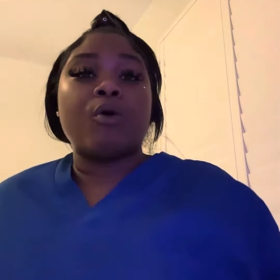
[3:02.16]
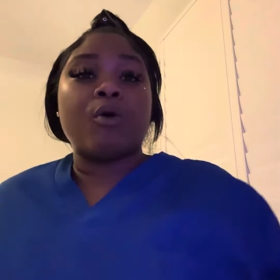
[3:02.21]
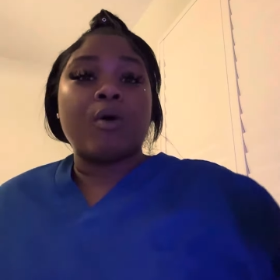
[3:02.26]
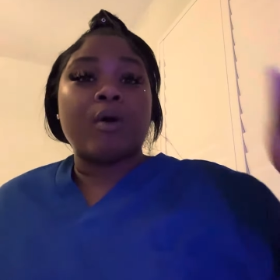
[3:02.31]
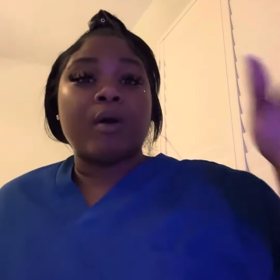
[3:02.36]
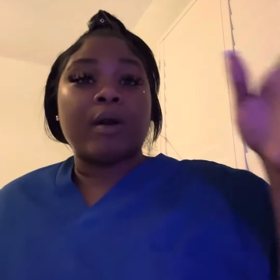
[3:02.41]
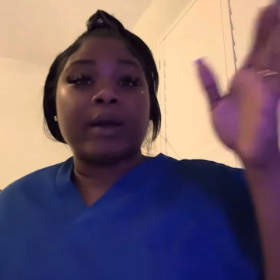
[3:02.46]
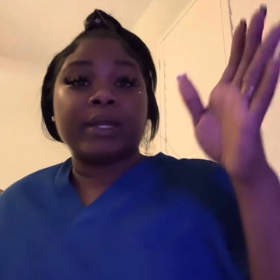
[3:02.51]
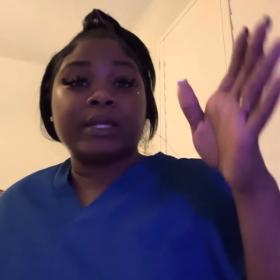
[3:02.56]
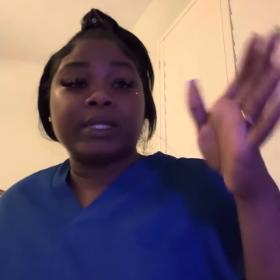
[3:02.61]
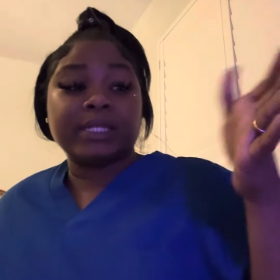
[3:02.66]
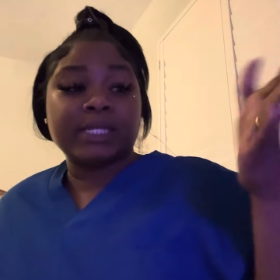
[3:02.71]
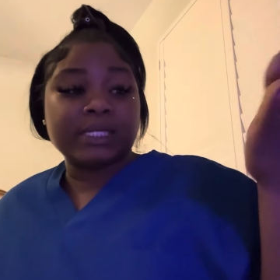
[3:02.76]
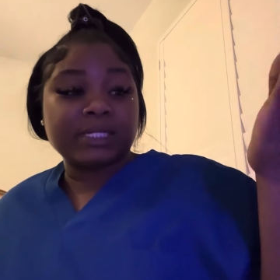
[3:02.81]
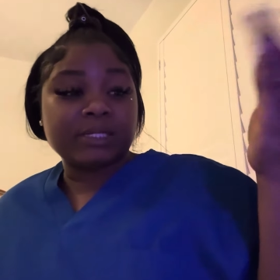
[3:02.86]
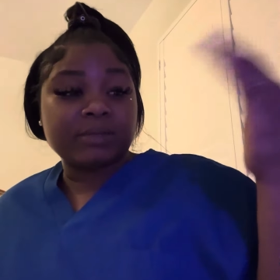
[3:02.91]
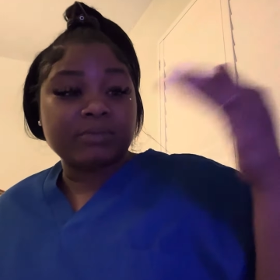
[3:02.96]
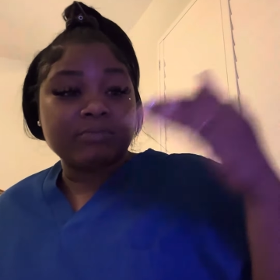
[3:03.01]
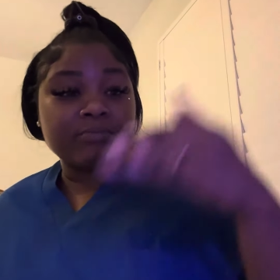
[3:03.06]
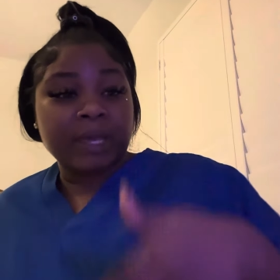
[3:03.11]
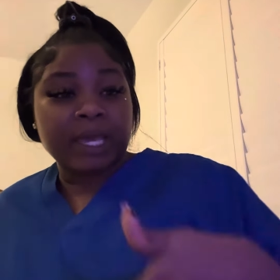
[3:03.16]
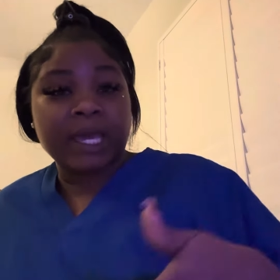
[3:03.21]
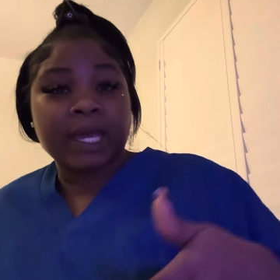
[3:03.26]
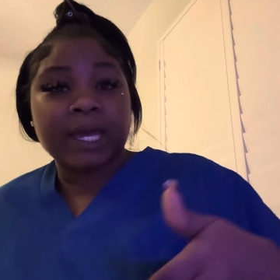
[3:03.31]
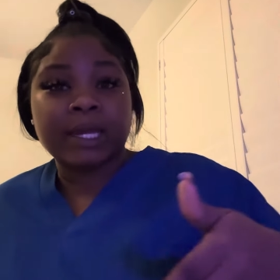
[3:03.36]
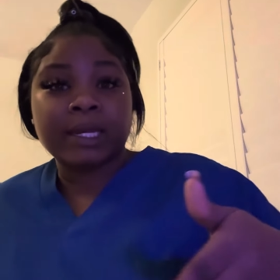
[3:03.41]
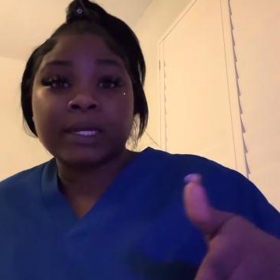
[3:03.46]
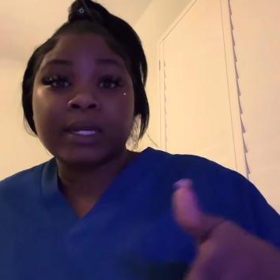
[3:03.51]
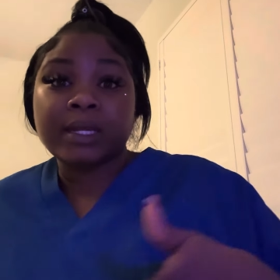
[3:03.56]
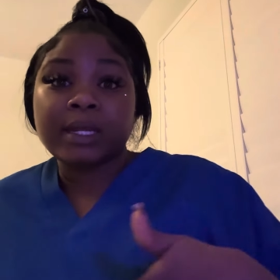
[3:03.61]
on this
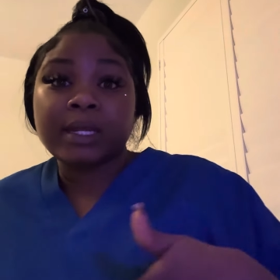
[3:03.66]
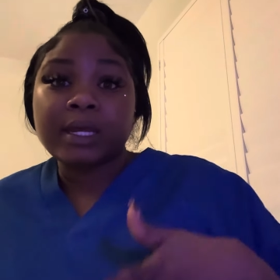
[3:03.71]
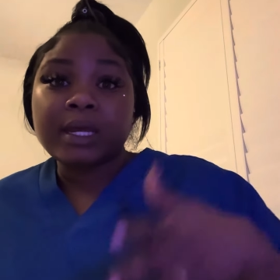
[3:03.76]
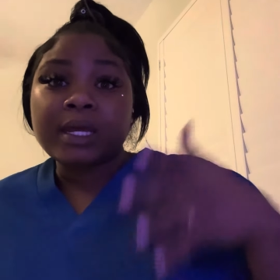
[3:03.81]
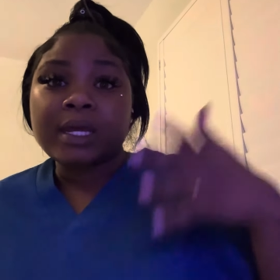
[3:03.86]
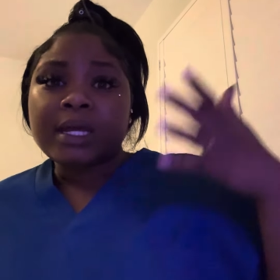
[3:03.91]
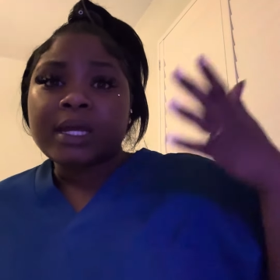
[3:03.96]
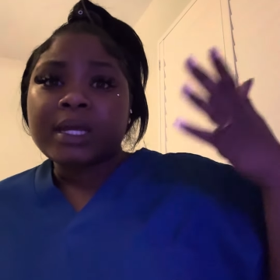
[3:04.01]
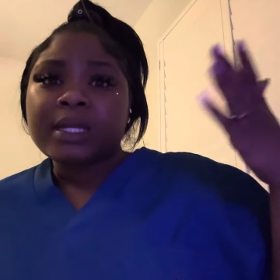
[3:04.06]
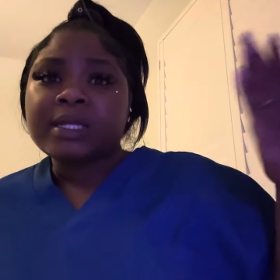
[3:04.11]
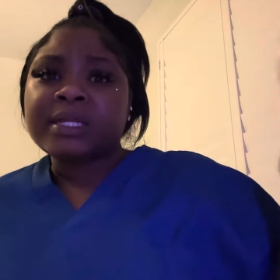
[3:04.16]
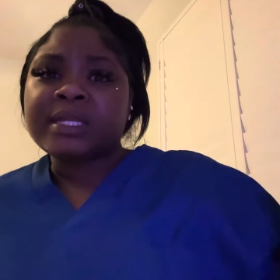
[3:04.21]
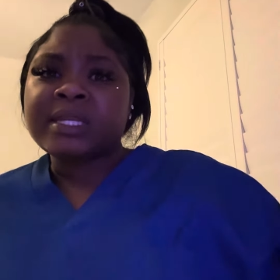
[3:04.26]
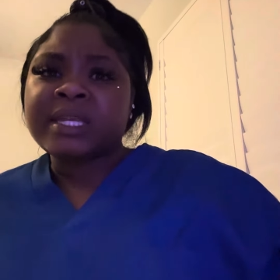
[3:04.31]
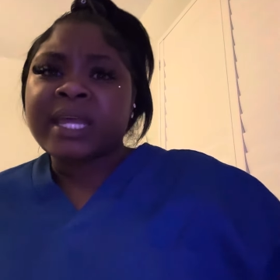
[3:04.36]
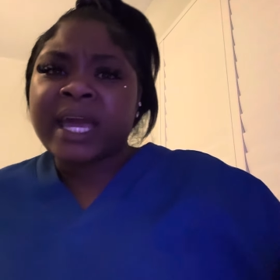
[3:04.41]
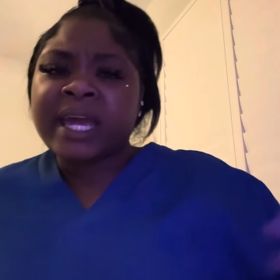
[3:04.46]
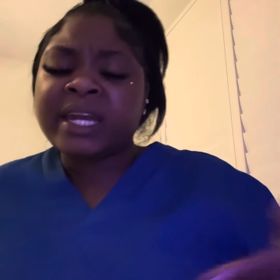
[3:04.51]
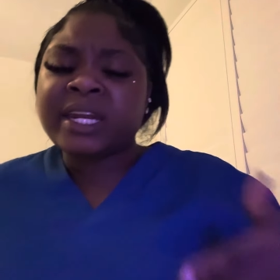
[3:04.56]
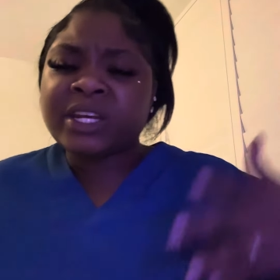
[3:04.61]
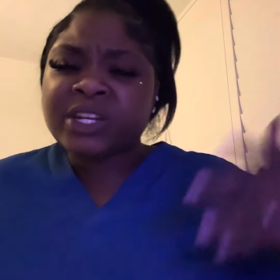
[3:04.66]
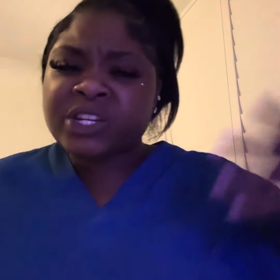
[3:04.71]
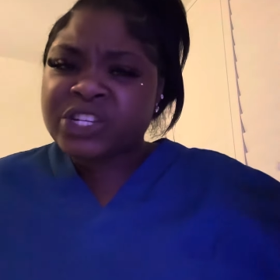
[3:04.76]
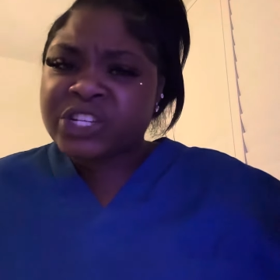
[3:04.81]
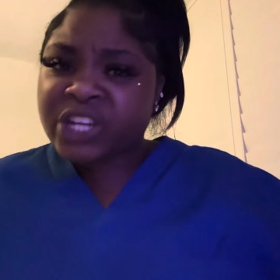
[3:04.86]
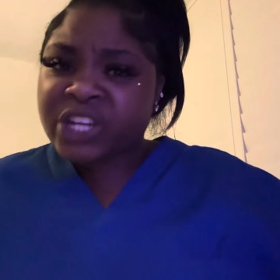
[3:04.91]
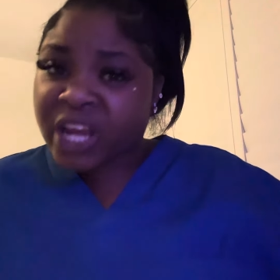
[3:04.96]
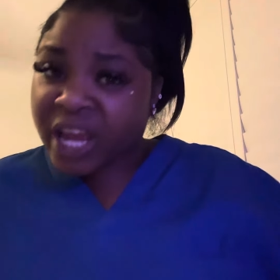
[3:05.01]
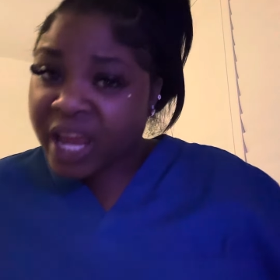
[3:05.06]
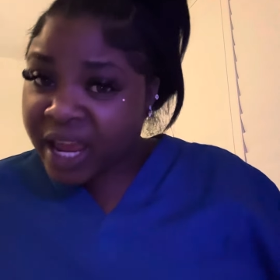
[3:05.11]
man, Dana
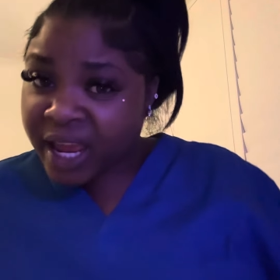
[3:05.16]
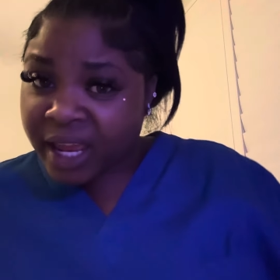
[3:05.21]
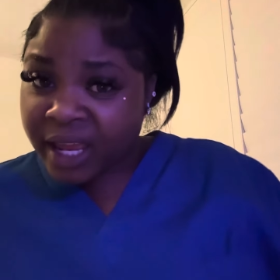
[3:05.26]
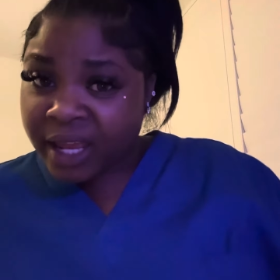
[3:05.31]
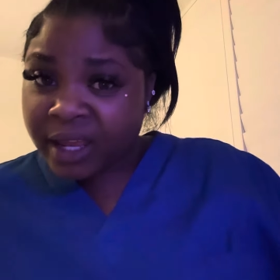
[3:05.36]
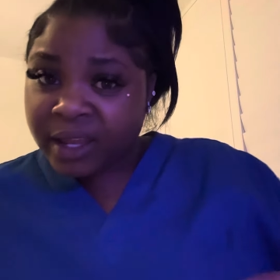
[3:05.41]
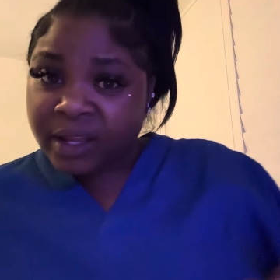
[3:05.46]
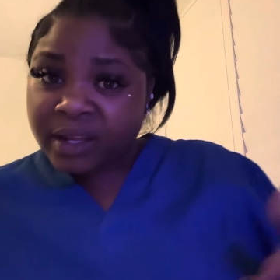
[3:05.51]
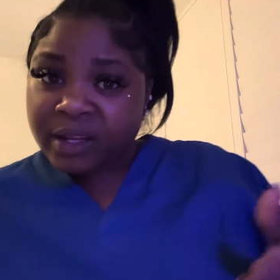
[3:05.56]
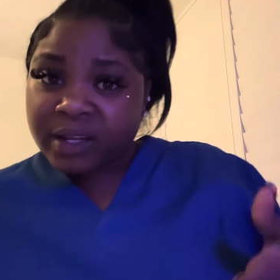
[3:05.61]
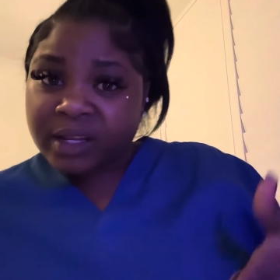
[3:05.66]
J.